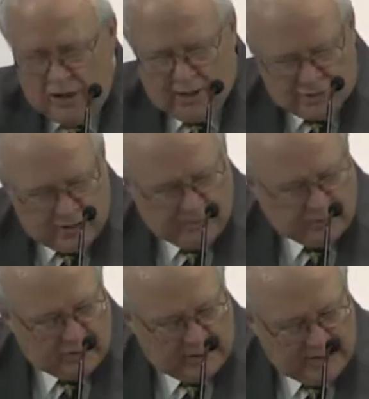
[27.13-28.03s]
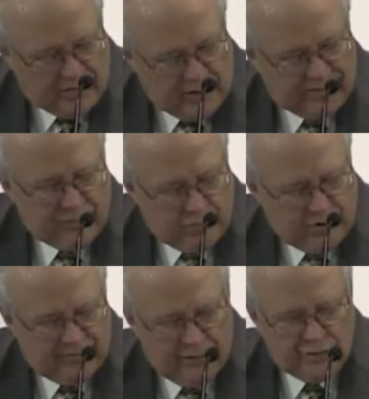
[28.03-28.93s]
John chapter 11, if you
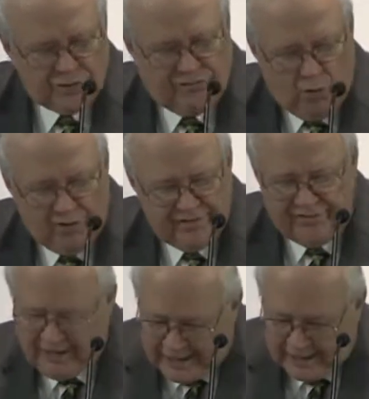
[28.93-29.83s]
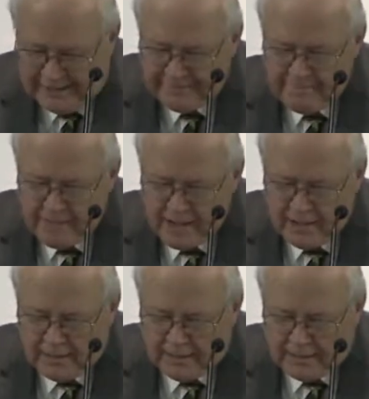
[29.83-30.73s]
will, verse 45
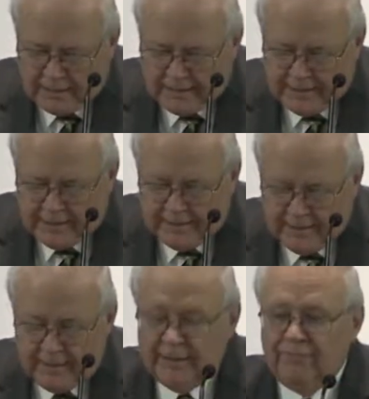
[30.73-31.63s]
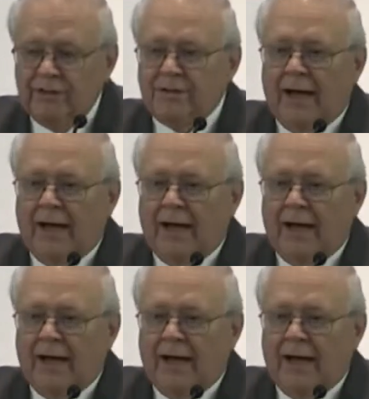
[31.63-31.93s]
I'll give you